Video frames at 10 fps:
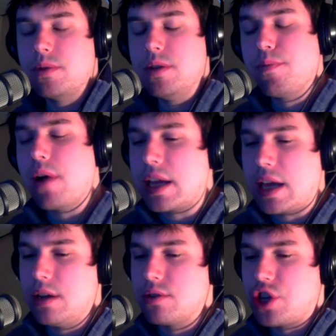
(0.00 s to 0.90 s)
When you
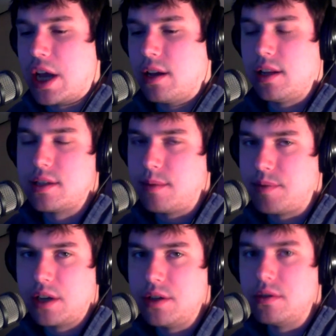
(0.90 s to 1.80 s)
predicate your channel on
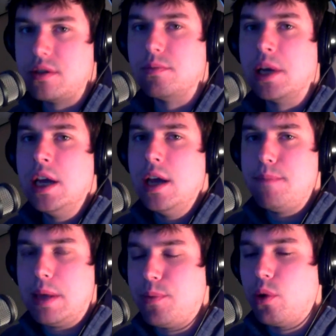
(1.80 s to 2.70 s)
something on YouTube,
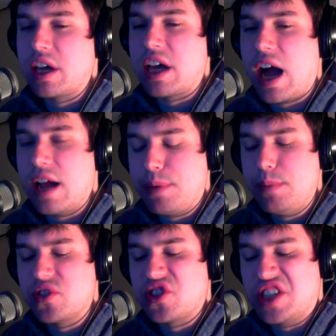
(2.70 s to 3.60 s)
people con-
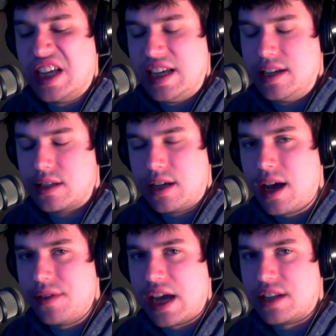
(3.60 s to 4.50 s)
people seize
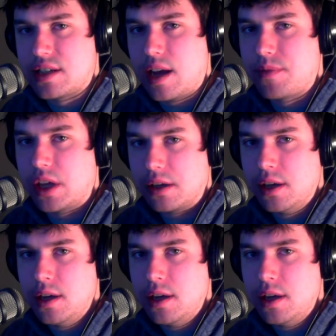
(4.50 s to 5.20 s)
on that something